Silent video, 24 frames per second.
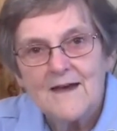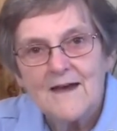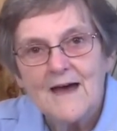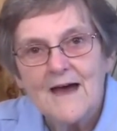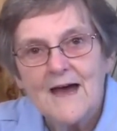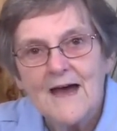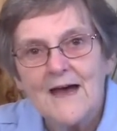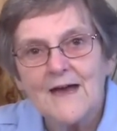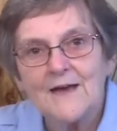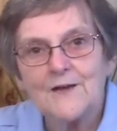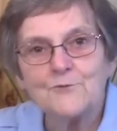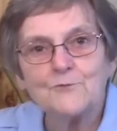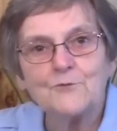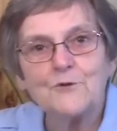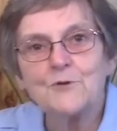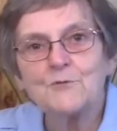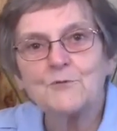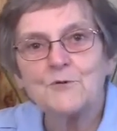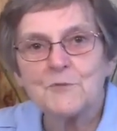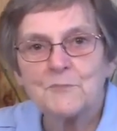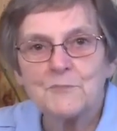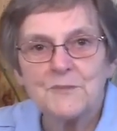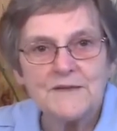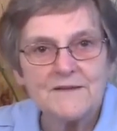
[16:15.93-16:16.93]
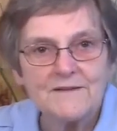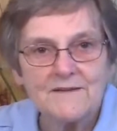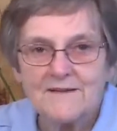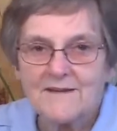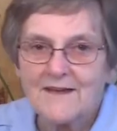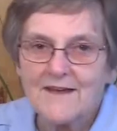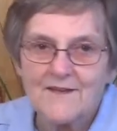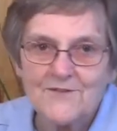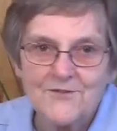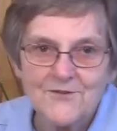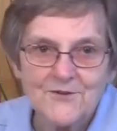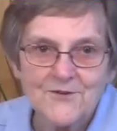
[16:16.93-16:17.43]
and we will be
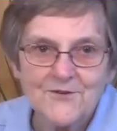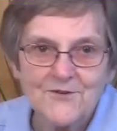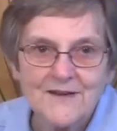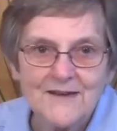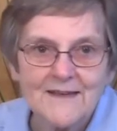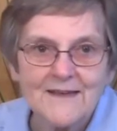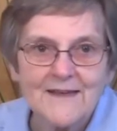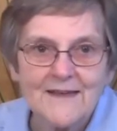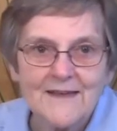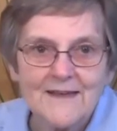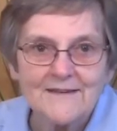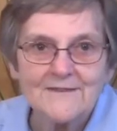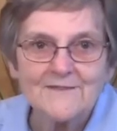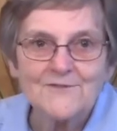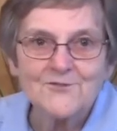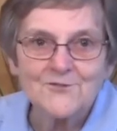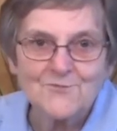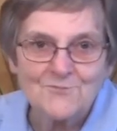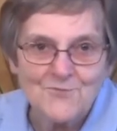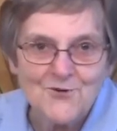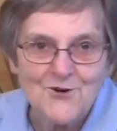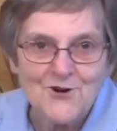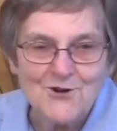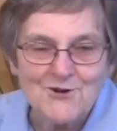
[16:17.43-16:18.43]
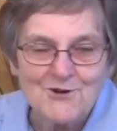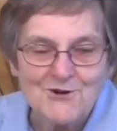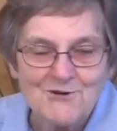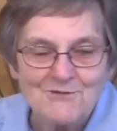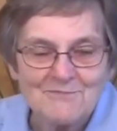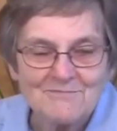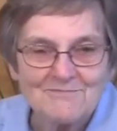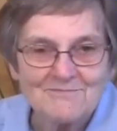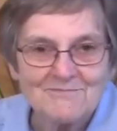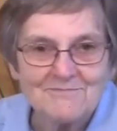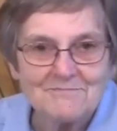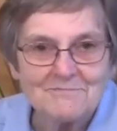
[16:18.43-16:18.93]
together again tomorrow.
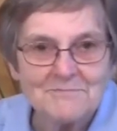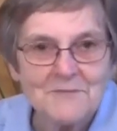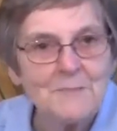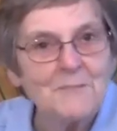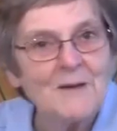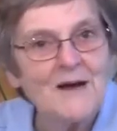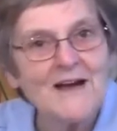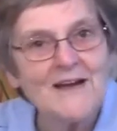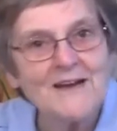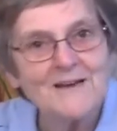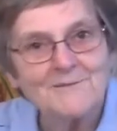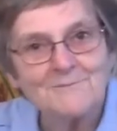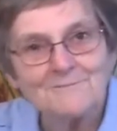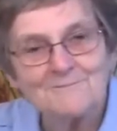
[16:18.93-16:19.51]
Bye-bye.